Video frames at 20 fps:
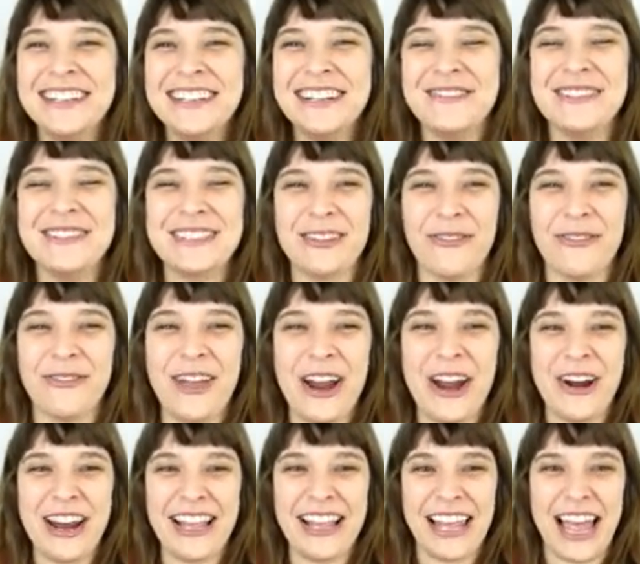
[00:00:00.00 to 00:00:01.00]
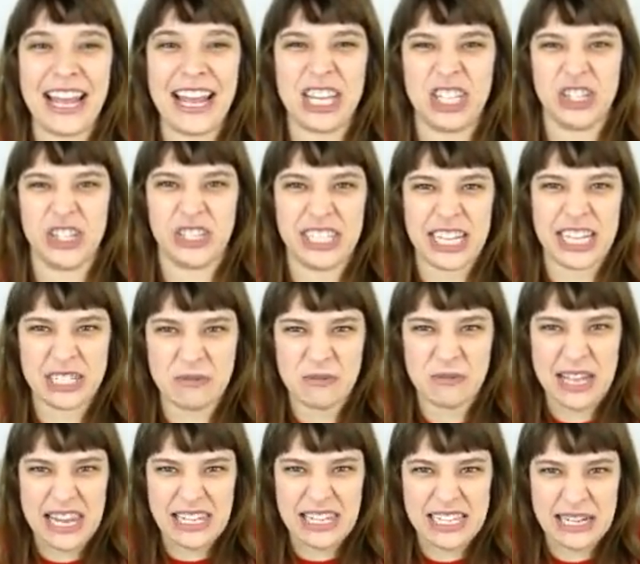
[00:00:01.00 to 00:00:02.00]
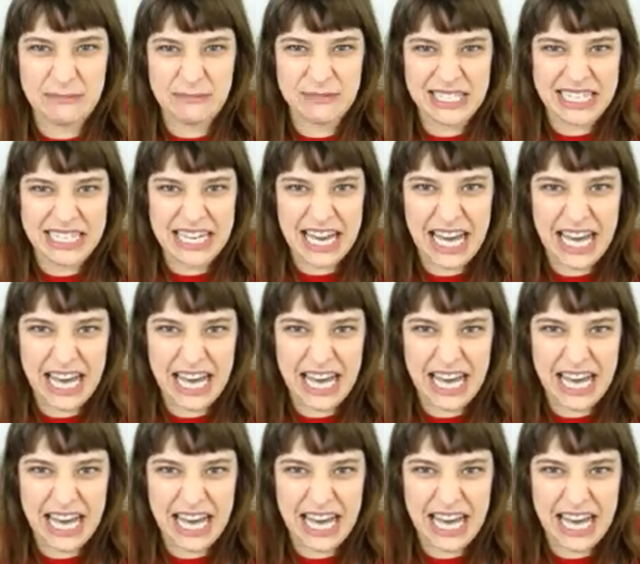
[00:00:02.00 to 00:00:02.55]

It was a very like, you're not welcome here.